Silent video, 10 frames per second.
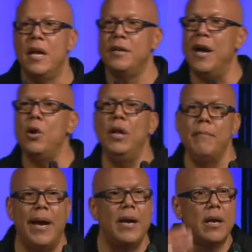not only am
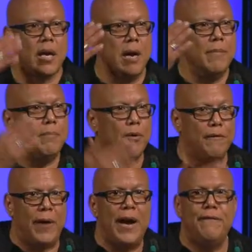I going to come and
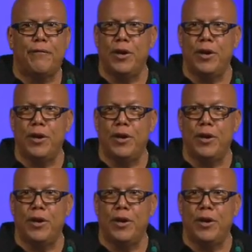provide for